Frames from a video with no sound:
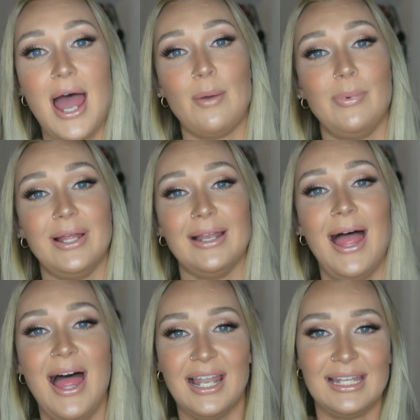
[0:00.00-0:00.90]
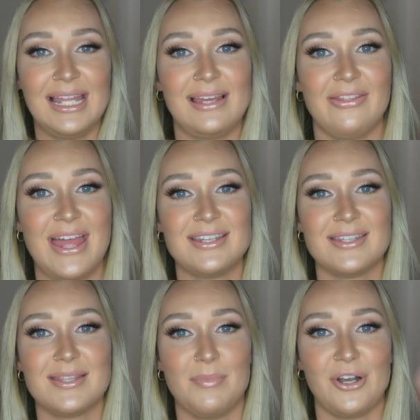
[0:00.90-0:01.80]
I will link that
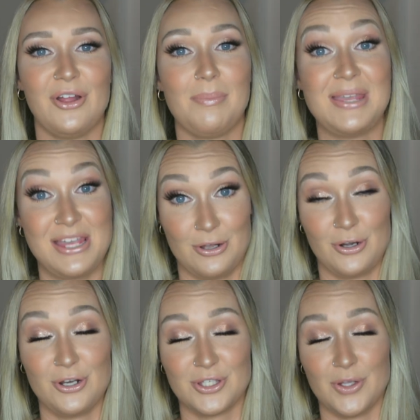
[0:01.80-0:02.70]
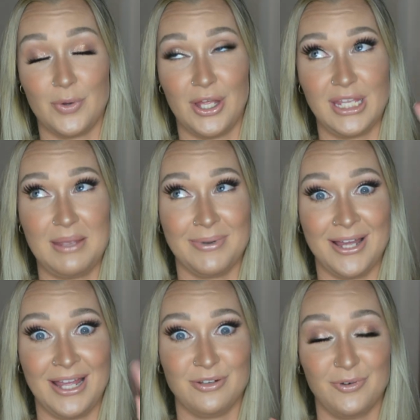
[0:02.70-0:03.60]
somewhere up here, so uh, keep an
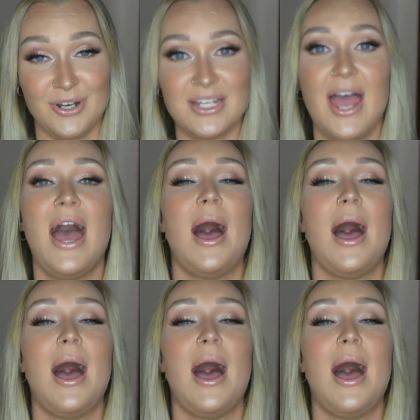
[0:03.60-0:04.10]
eye out for it.